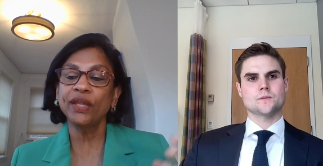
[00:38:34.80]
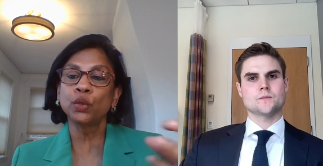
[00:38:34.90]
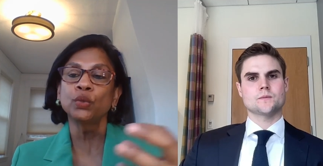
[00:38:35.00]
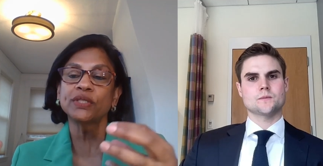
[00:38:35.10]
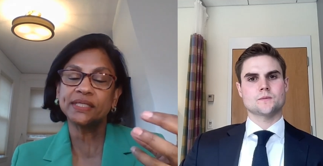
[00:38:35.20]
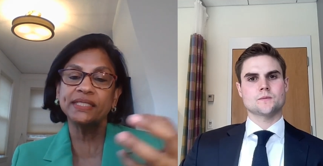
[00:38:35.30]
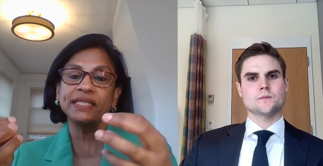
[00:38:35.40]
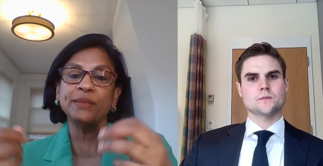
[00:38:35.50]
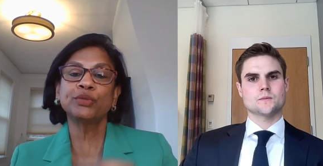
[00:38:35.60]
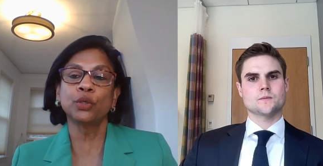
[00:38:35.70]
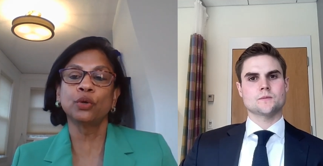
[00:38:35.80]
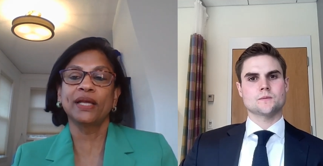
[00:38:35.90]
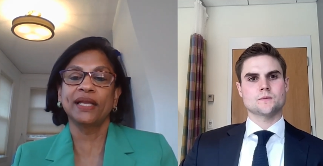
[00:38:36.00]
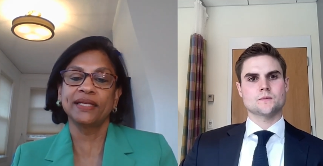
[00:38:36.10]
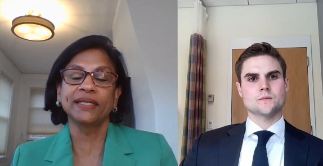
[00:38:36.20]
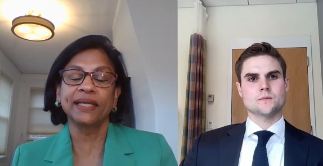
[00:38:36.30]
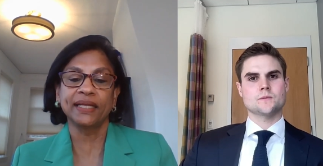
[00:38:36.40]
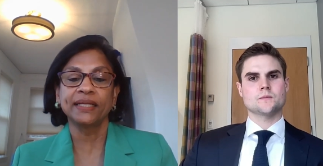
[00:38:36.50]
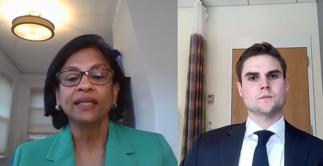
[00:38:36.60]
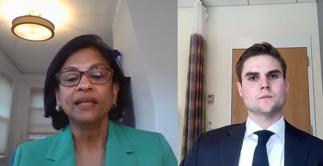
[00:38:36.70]
Speaker 1: they go seem to go hand in
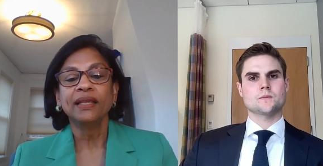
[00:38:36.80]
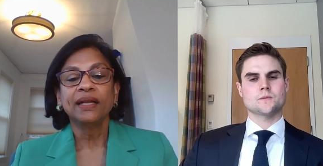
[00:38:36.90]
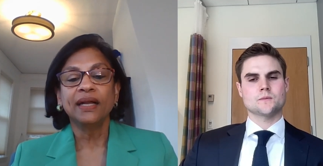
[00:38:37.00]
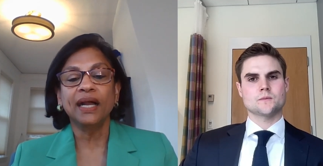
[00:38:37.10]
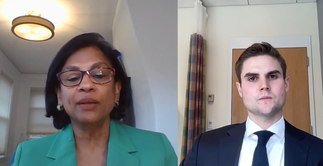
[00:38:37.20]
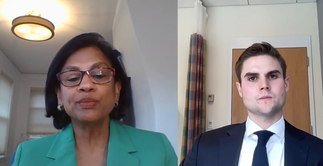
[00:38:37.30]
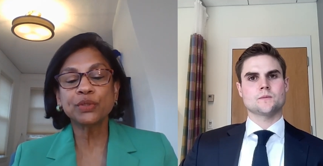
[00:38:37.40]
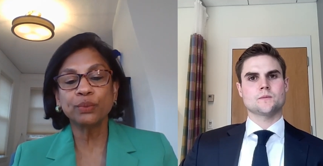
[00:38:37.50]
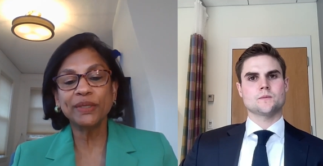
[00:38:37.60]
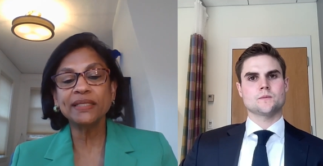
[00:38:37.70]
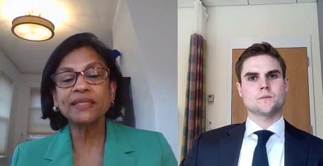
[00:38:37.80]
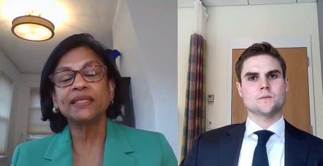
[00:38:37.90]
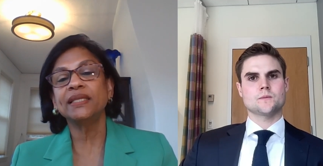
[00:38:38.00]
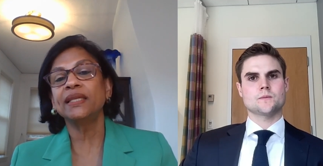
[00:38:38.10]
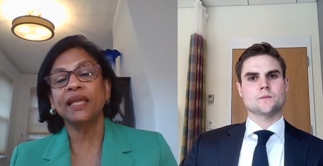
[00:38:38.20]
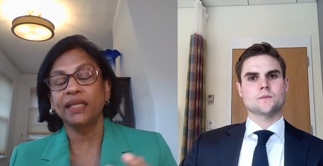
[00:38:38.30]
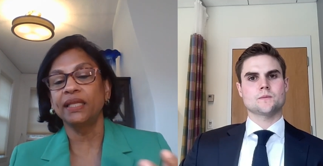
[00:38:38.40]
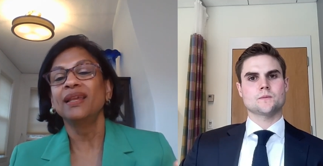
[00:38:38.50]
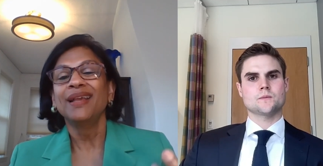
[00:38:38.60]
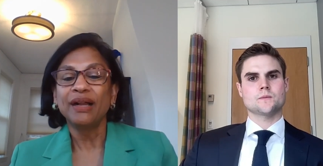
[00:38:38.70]
hand. Um, so we didn't see any.
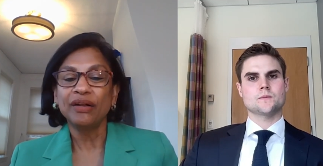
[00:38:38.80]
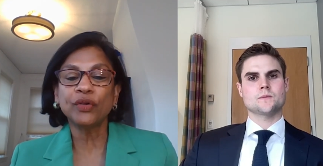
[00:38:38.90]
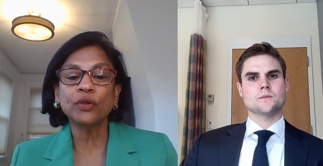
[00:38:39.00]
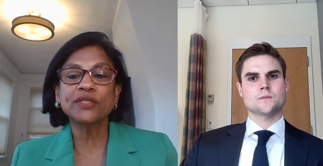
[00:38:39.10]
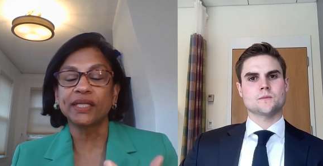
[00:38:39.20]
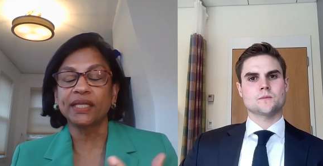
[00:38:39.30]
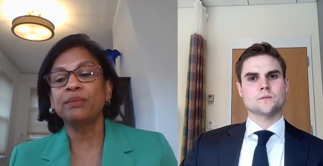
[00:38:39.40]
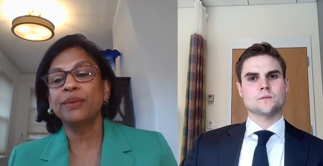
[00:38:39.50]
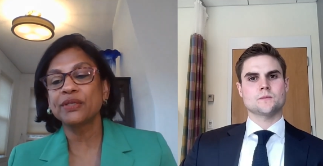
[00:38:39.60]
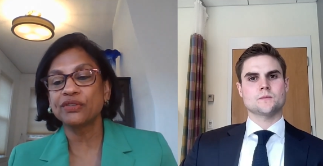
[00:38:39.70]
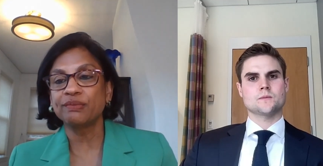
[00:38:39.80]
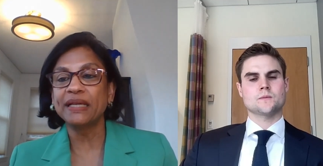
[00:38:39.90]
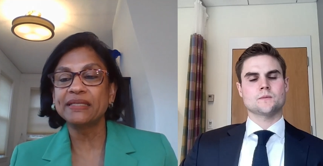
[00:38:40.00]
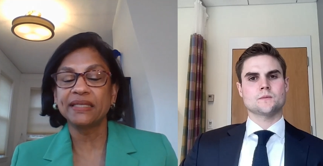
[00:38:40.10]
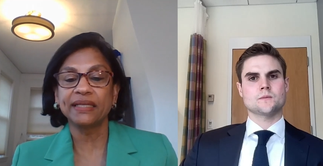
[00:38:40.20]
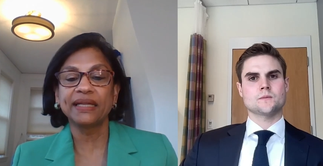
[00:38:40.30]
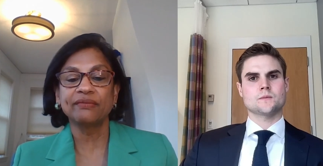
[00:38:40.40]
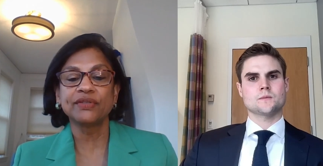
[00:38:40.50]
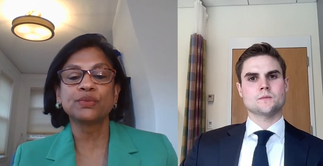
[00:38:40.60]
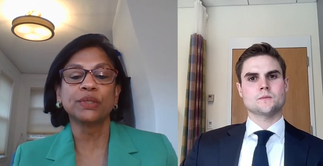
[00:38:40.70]
Of course, the numbers of myasthenia
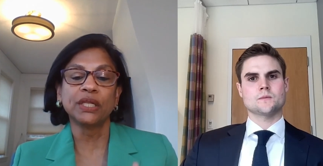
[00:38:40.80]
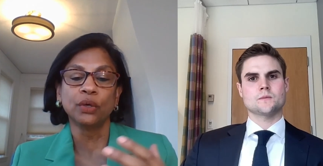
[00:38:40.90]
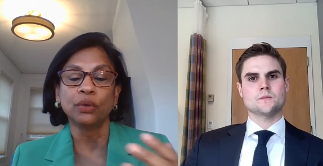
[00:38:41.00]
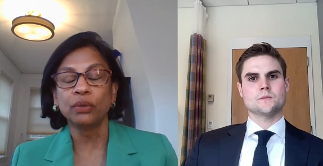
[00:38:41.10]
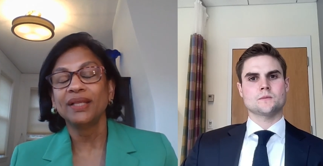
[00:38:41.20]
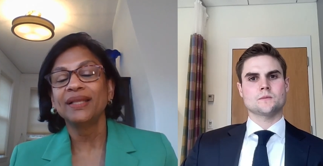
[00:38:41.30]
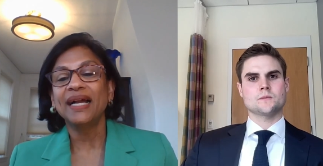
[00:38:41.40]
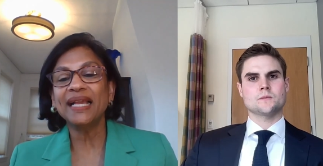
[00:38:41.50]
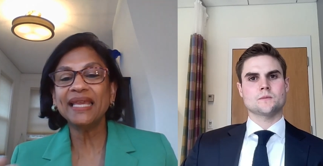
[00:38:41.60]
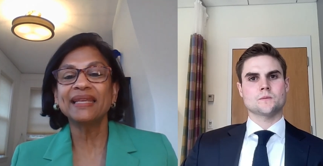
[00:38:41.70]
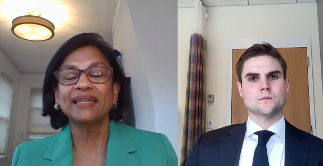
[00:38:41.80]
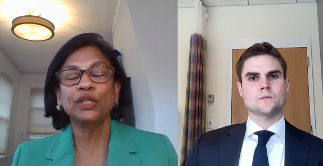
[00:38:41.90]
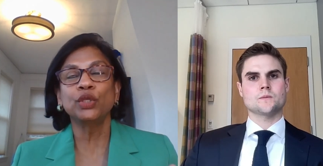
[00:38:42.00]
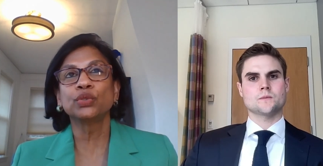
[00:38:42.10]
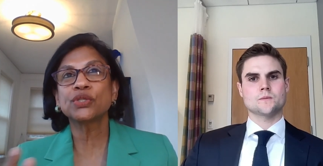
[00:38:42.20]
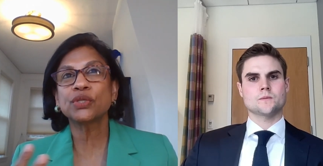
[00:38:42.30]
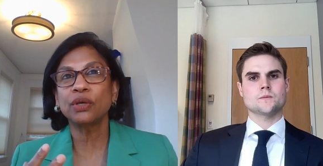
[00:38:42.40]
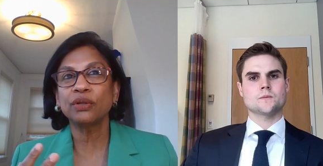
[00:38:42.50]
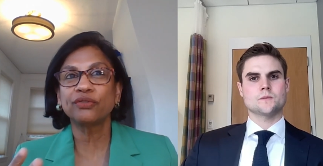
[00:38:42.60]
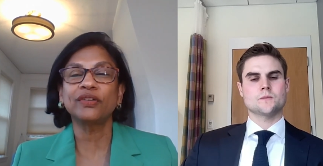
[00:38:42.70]
gravis were low. Again, you
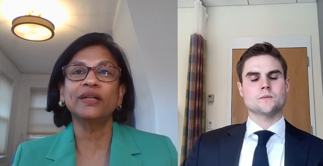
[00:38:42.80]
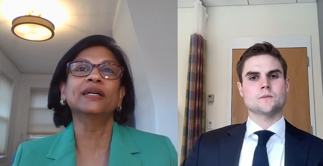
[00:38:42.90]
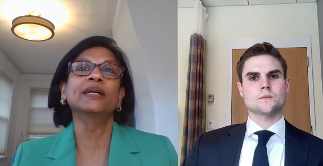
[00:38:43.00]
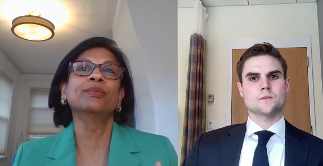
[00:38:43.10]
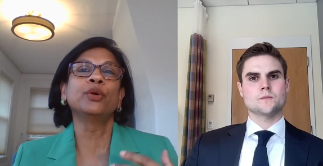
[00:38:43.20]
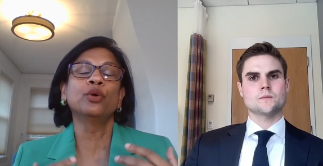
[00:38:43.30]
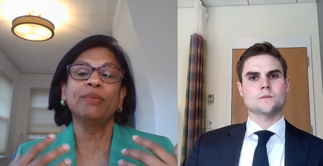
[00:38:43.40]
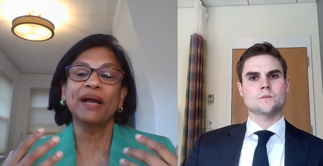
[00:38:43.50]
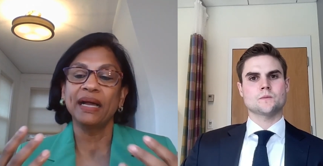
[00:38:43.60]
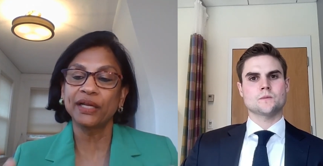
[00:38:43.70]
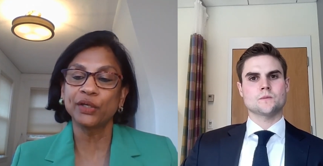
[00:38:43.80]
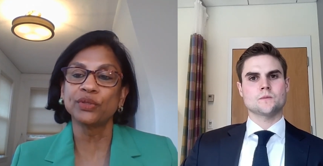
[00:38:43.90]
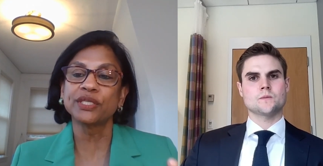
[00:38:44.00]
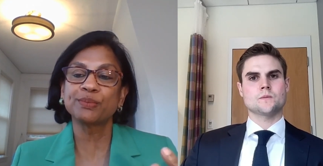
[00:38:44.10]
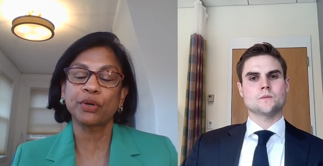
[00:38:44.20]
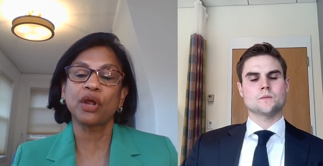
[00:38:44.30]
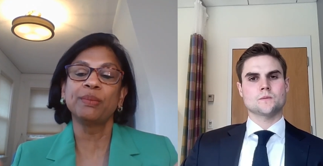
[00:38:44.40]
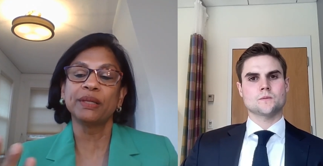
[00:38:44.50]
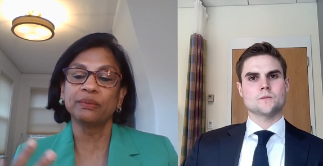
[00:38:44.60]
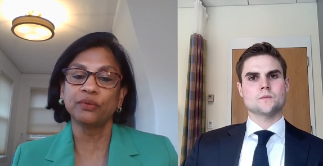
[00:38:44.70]
sort of uh, go back to this
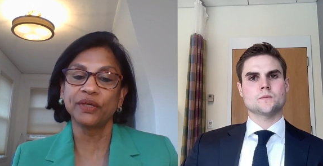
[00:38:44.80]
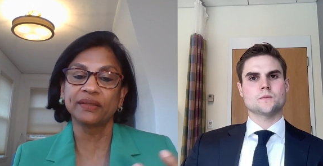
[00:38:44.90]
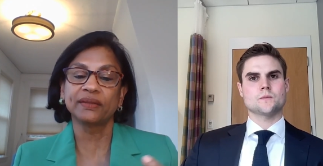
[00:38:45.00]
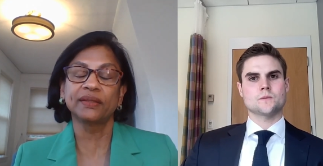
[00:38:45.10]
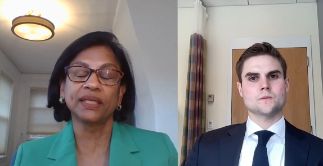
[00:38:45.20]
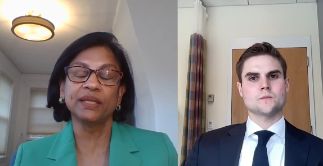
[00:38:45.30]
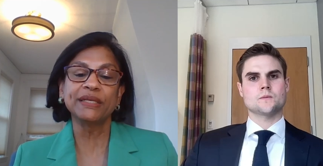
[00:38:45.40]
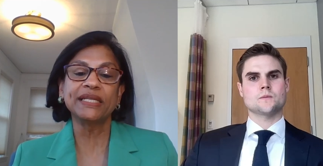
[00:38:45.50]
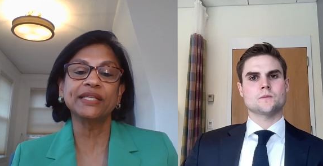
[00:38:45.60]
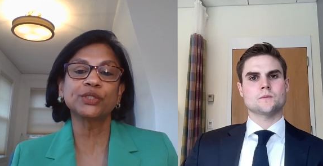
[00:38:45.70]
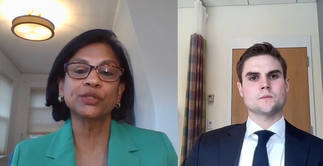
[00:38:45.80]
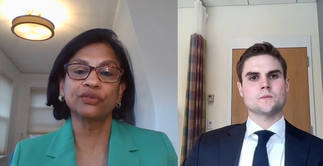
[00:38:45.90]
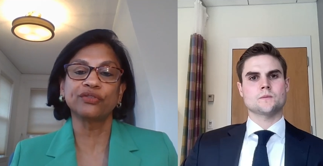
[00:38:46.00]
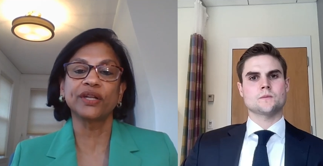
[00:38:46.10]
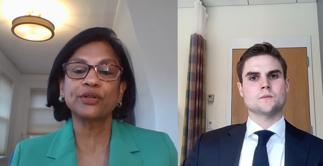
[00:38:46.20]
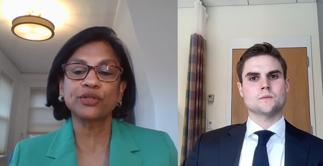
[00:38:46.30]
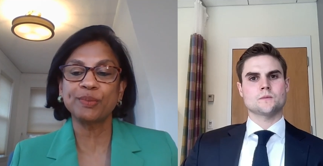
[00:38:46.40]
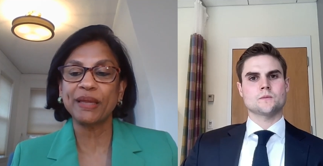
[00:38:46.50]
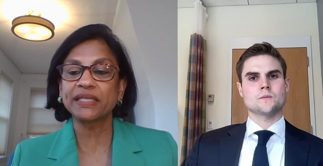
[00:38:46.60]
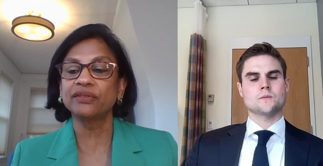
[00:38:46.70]
problem with the limitation of a
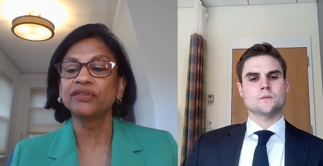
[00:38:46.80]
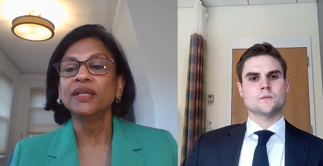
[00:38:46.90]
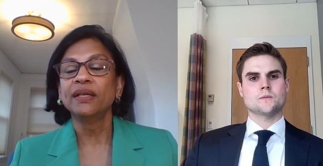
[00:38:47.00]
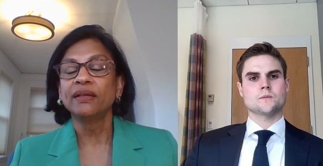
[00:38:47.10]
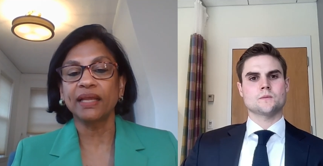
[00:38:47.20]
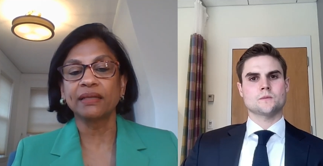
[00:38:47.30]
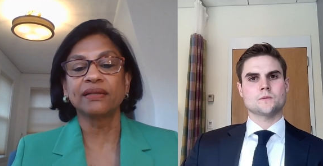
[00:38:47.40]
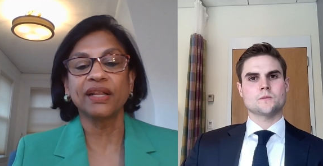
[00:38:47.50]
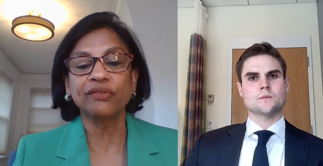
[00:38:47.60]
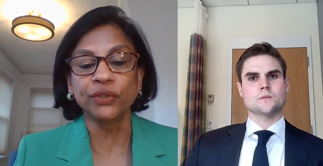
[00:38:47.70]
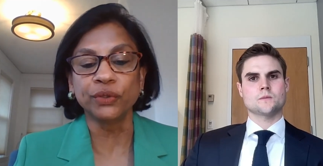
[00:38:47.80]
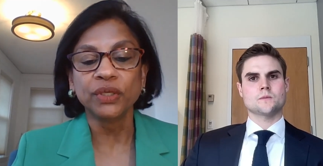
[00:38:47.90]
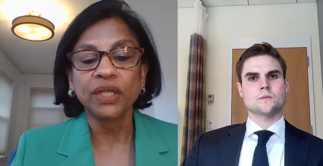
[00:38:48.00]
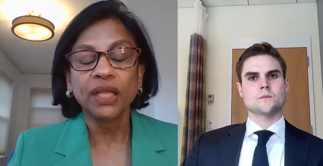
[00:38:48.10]
retrospective record review.